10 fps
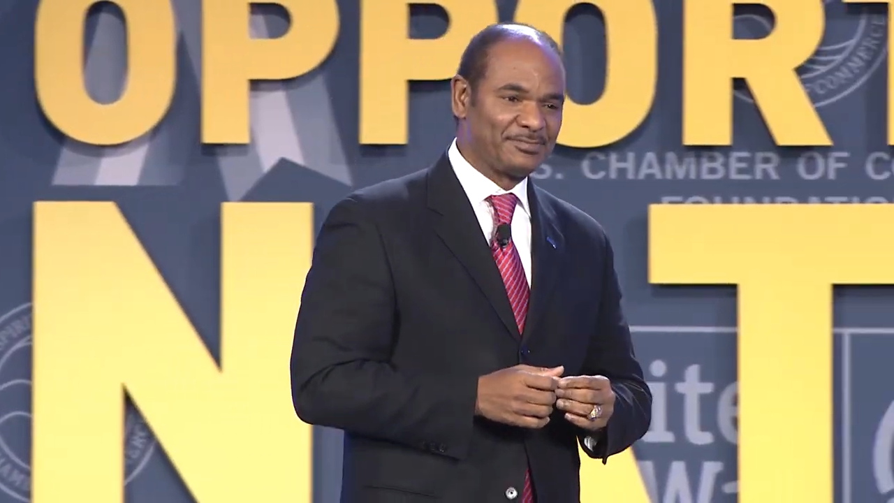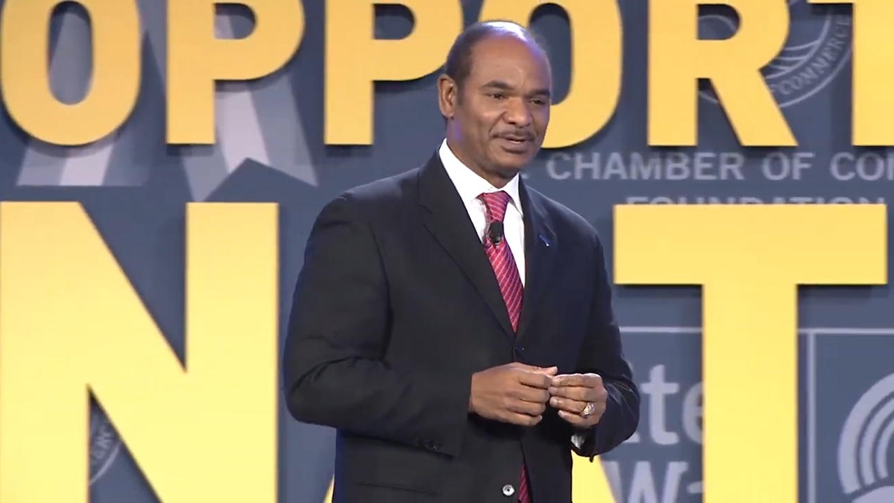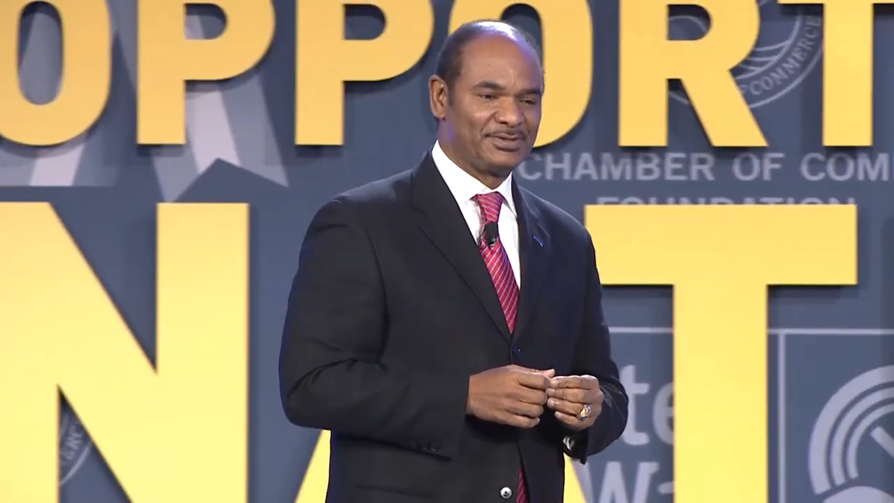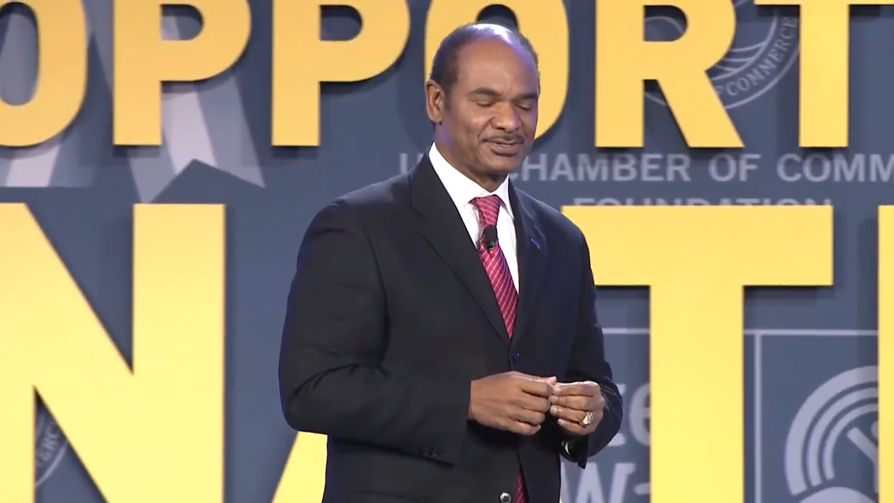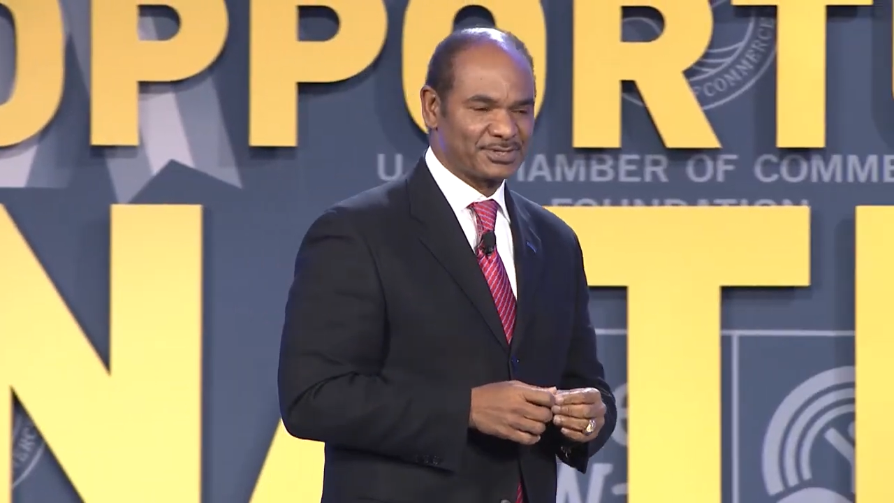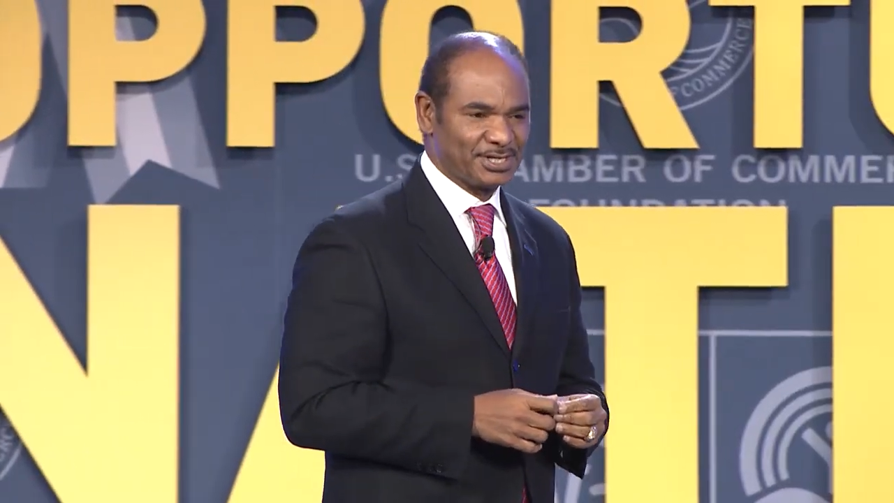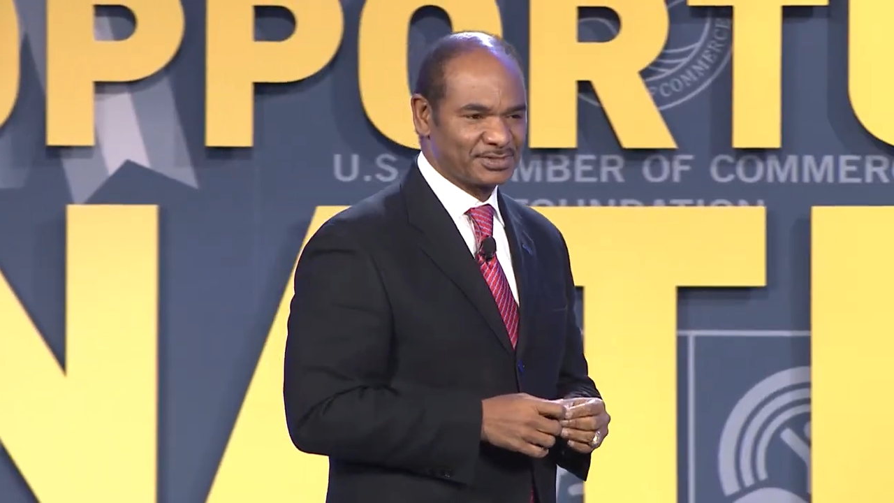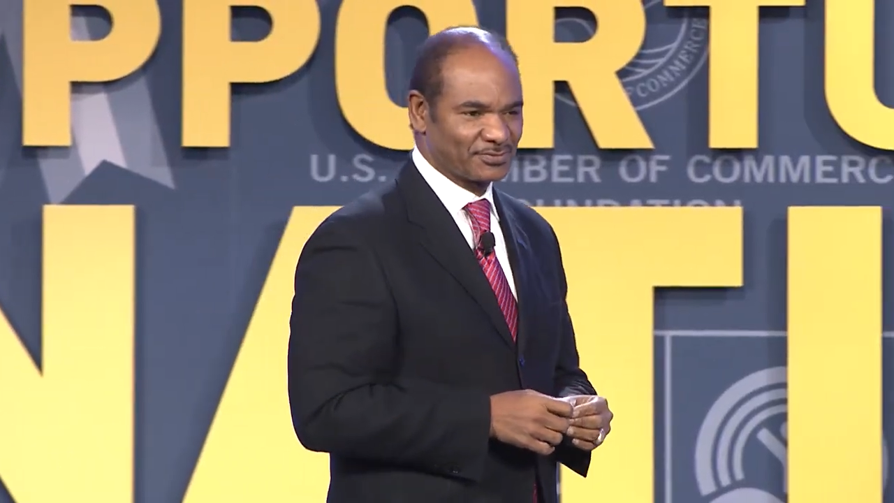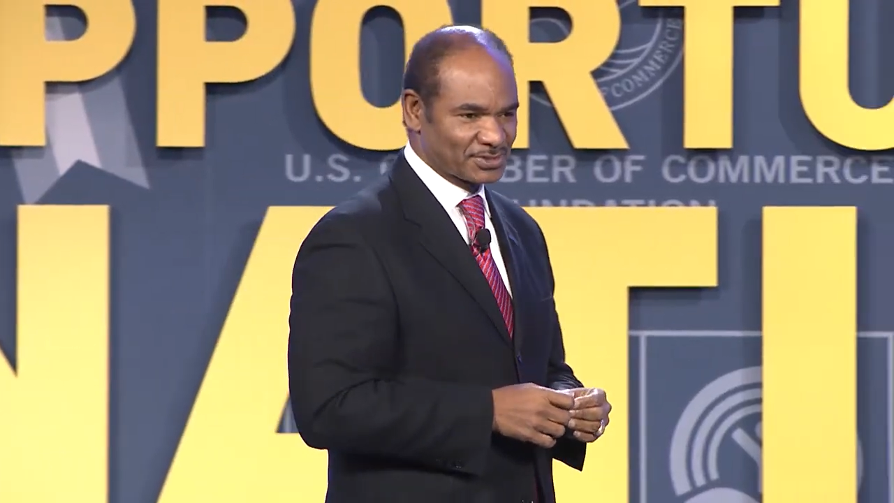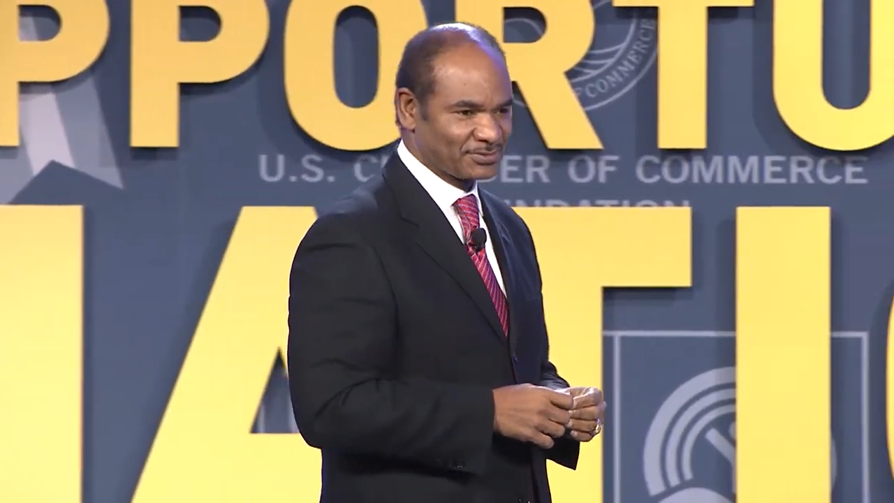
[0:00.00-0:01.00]
of Be the
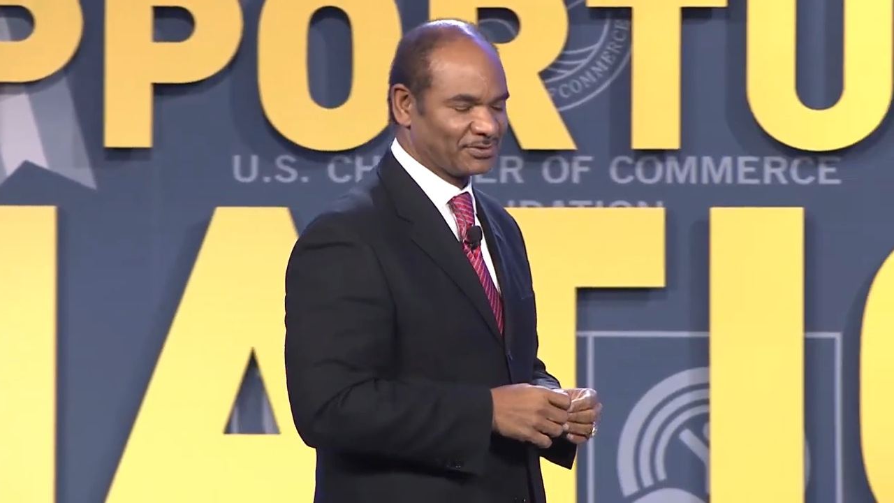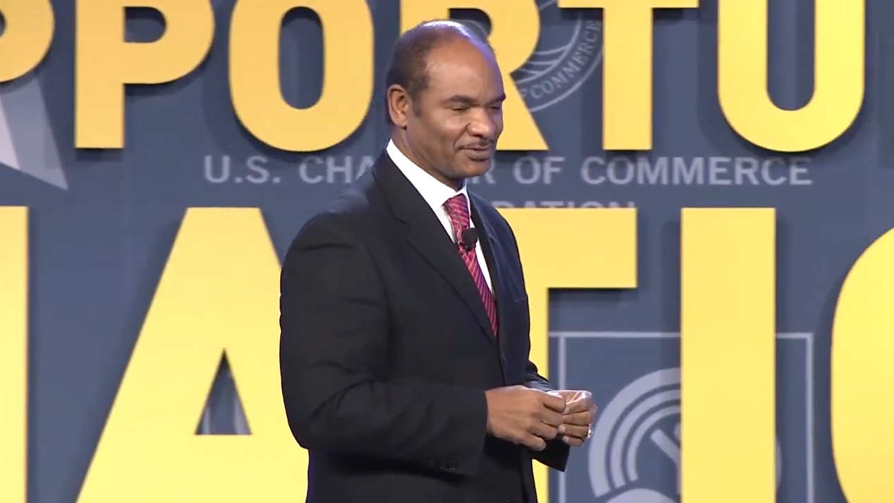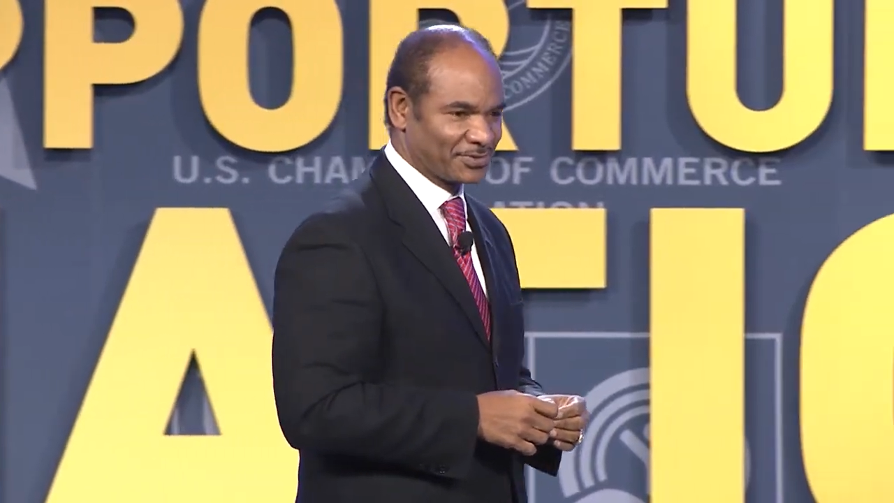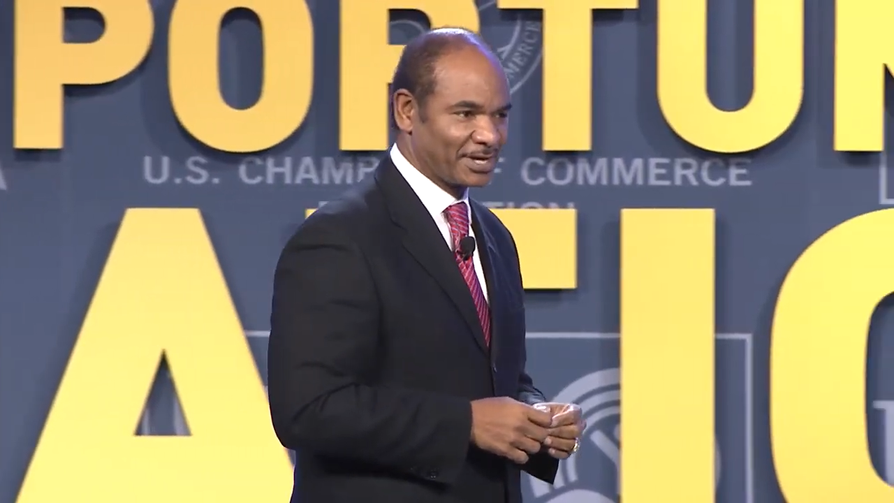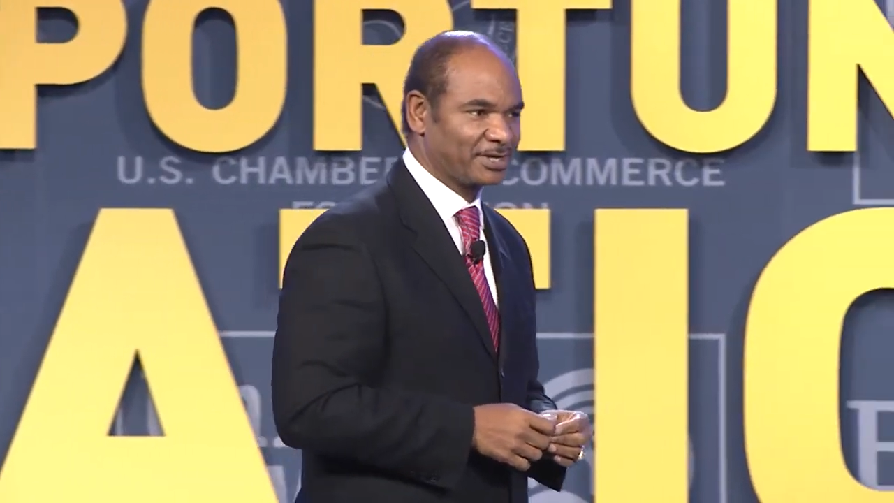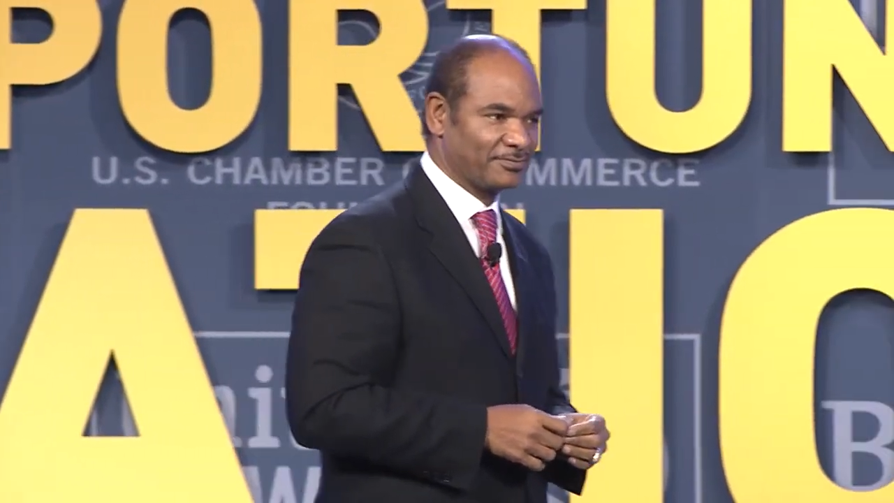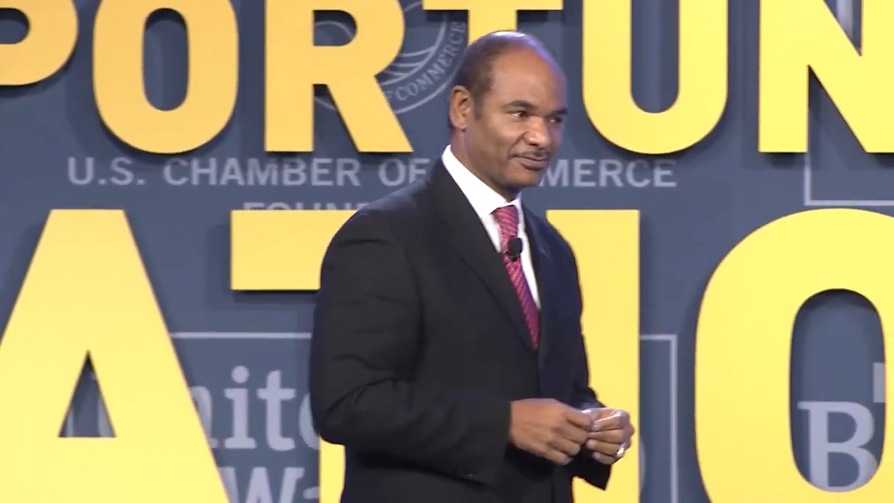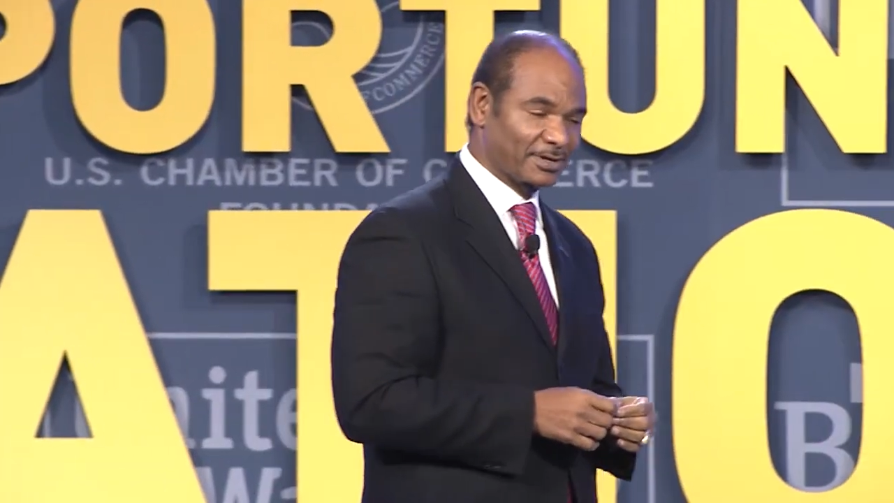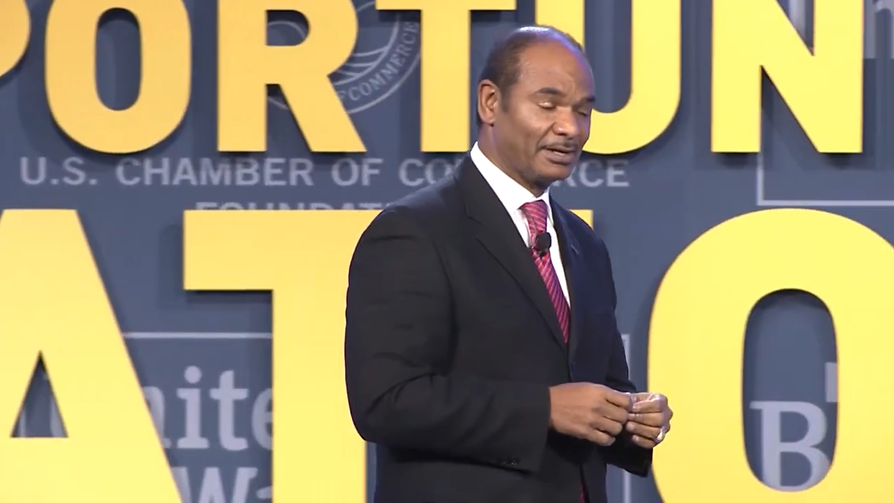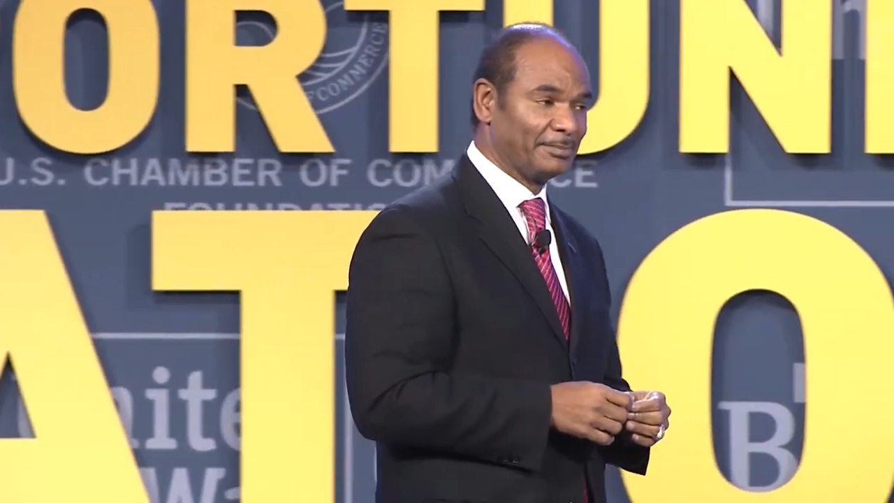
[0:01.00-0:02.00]
Change. First of all, thank you
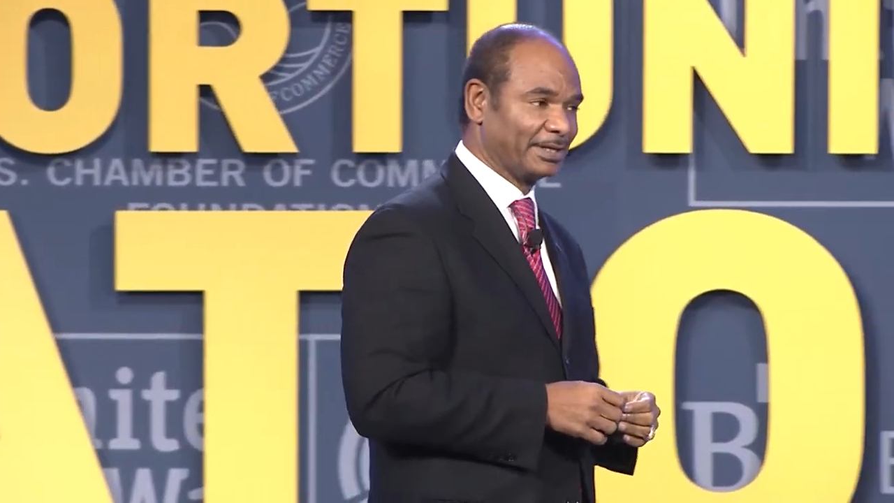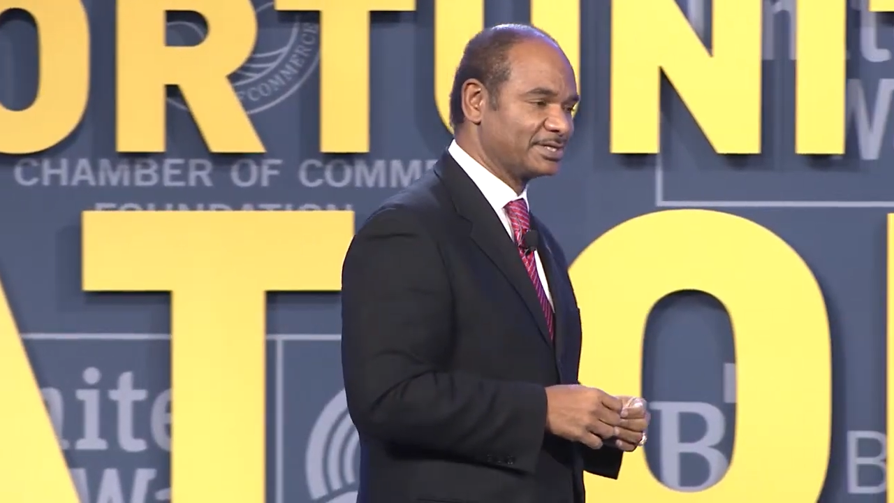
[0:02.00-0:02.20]
for coming.